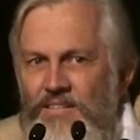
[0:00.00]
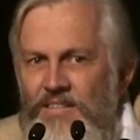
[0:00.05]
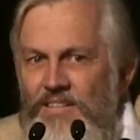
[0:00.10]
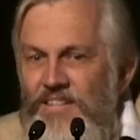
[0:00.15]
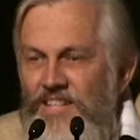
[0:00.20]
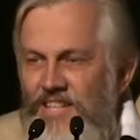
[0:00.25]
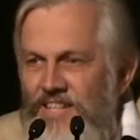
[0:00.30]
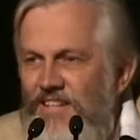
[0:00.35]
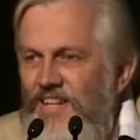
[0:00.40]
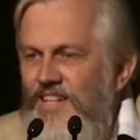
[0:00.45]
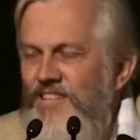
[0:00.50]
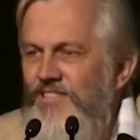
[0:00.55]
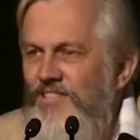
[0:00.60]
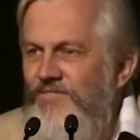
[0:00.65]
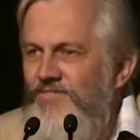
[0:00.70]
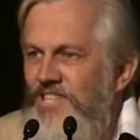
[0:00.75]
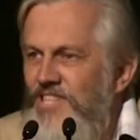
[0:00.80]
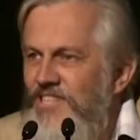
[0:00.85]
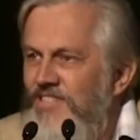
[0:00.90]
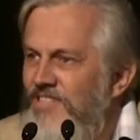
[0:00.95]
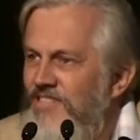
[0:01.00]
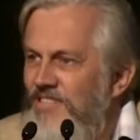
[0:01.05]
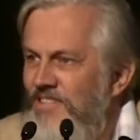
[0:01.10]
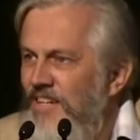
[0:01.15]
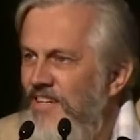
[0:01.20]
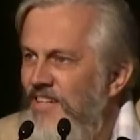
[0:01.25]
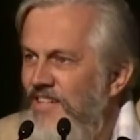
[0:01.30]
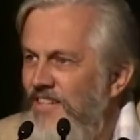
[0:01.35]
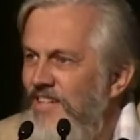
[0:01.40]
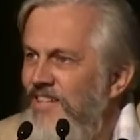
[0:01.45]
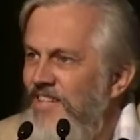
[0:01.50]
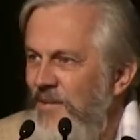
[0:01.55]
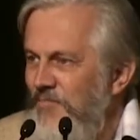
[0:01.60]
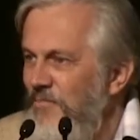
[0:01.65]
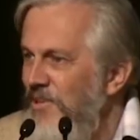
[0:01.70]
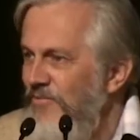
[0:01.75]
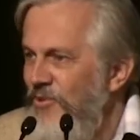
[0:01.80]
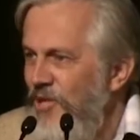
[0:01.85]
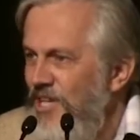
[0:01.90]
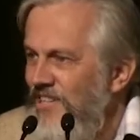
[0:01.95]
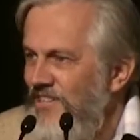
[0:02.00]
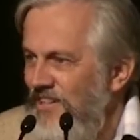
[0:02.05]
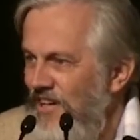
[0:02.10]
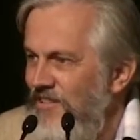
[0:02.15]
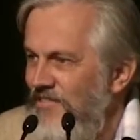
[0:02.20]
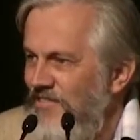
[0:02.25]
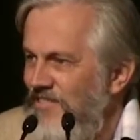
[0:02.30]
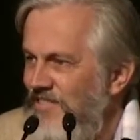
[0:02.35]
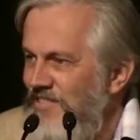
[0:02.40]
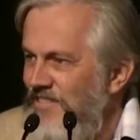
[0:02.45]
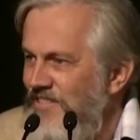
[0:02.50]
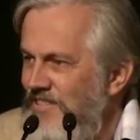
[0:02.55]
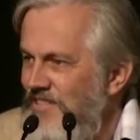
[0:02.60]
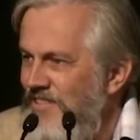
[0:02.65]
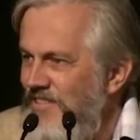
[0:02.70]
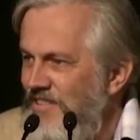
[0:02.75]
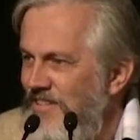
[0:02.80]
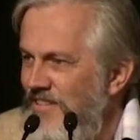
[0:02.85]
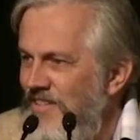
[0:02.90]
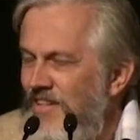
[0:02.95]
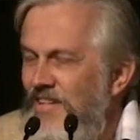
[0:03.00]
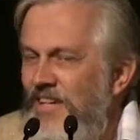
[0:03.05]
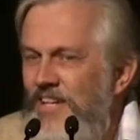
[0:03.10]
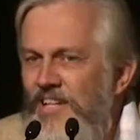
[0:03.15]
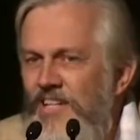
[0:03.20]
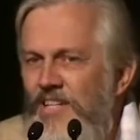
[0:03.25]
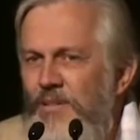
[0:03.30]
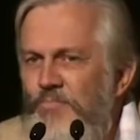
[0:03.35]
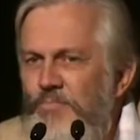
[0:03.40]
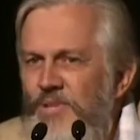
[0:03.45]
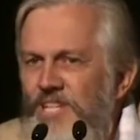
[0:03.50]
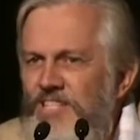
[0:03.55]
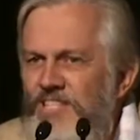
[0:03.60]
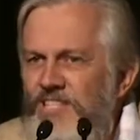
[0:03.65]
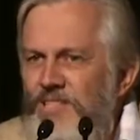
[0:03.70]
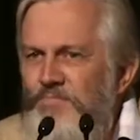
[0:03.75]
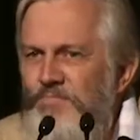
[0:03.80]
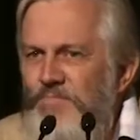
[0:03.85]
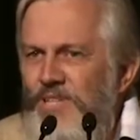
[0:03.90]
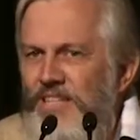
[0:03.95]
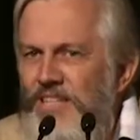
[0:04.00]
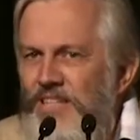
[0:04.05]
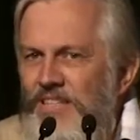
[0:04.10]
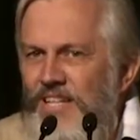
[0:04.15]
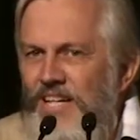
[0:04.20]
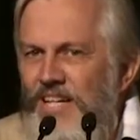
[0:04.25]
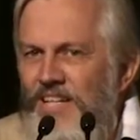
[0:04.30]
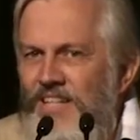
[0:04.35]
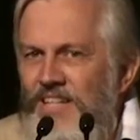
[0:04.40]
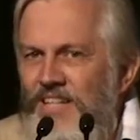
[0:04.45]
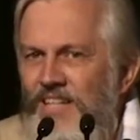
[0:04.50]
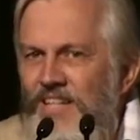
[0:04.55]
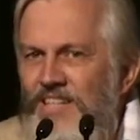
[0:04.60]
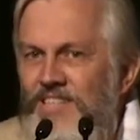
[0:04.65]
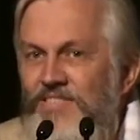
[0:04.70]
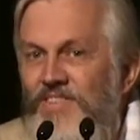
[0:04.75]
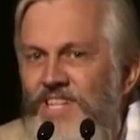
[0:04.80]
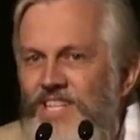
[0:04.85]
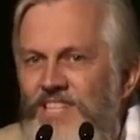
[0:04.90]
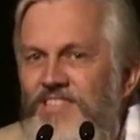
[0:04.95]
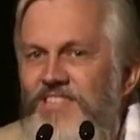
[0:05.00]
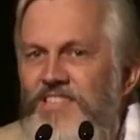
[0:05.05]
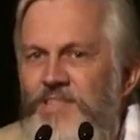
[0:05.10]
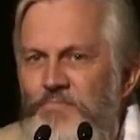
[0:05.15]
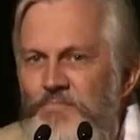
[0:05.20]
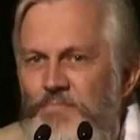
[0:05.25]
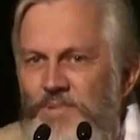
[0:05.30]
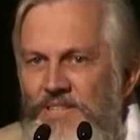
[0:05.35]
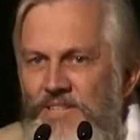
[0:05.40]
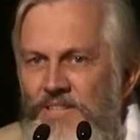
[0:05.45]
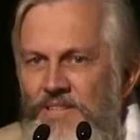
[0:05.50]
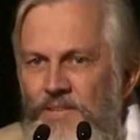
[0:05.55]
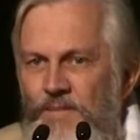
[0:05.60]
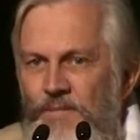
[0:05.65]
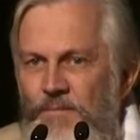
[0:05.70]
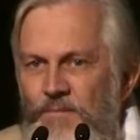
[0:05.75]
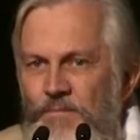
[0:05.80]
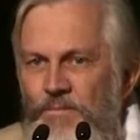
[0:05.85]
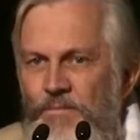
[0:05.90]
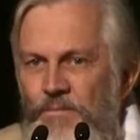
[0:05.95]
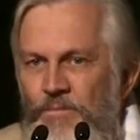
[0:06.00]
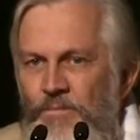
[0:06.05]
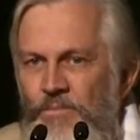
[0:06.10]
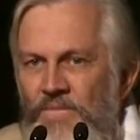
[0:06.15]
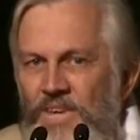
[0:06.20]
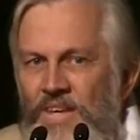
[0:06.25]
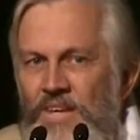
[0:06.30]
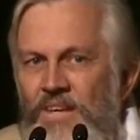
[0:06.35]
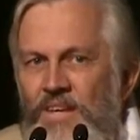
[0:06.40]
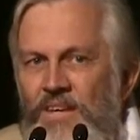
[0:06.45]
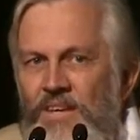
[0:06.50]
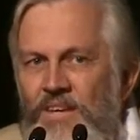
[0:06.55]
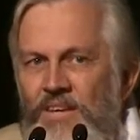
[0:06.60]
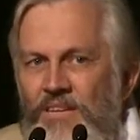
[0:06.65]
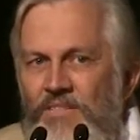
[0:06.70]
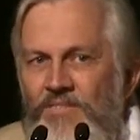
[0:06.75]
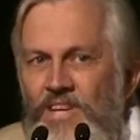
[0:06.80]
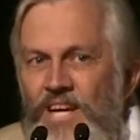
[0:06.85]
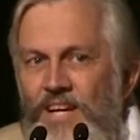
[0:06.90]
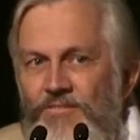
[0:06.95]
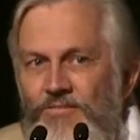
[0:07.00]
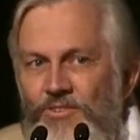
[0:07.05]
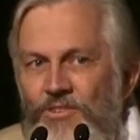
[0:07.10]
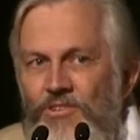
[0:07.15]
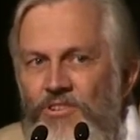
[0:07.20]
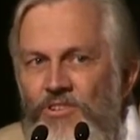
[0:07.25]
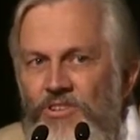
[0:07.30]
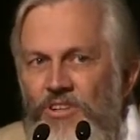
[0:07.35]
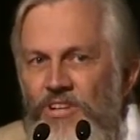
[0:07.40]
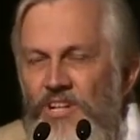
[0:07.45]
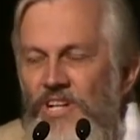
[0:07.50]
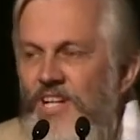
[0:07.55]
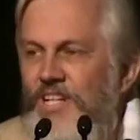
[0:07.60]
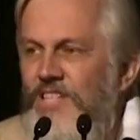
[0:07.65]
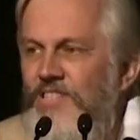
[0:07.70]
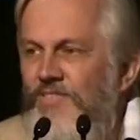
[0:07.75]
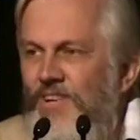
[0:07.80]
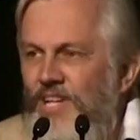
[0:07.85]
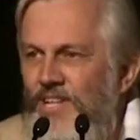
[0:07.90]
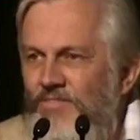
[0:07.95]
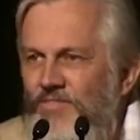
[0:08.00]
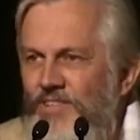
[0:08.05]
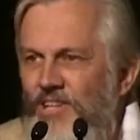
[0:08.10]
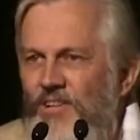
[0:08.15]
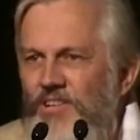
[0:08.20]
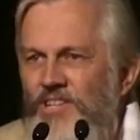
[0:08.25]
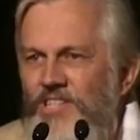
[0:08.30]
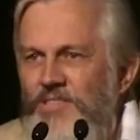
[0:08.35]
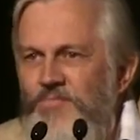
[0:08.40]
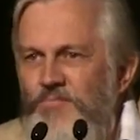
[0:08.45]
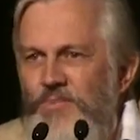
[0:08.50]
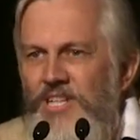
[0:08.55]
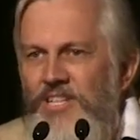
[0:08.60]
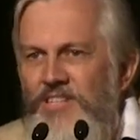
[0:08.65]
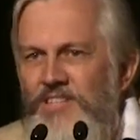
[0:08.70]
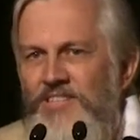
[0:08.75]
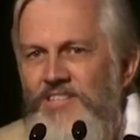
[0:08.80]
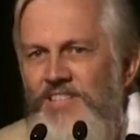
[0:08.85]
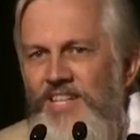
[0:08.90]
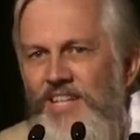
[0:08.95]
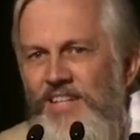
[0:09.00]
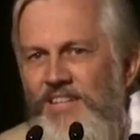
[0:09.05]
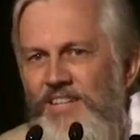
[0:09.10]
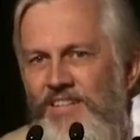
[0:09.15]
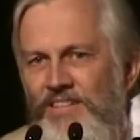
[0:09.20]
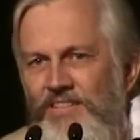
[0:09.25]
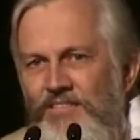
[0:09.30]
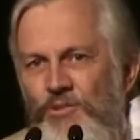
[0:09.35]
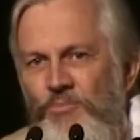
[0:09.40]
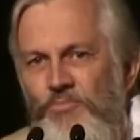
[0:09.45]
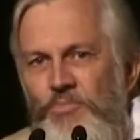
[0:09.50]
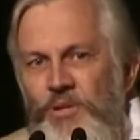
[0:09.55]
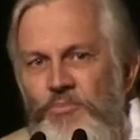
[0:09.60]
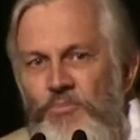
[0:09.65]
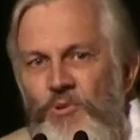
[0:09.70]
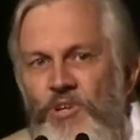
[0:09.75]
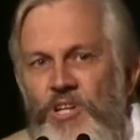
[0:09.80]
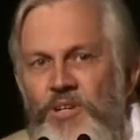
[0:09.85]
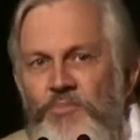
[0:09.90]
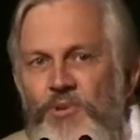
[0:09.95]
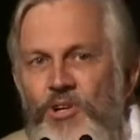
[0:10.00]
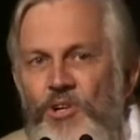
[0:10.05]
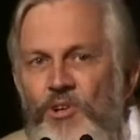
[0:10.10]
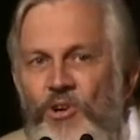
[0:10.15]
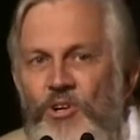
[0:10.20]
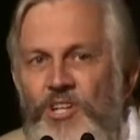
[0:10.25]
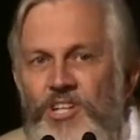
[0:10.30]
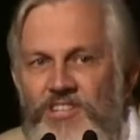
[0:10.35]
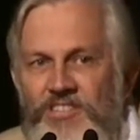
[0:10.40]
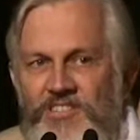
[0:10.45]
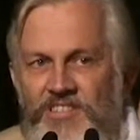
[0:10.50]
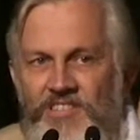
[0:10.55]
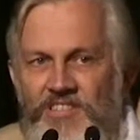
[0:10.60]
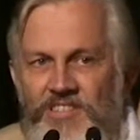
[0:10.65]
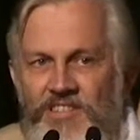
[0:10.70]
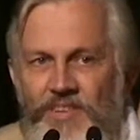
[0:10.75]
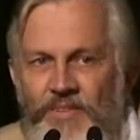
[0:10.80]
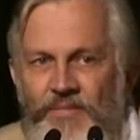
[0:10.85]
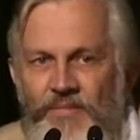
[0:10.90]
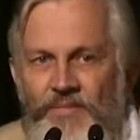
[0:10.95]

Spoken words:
The details of this can be worked out. The principle, I think, is very simple. We have to learn, as one of the other speakers said, to be more and more honest,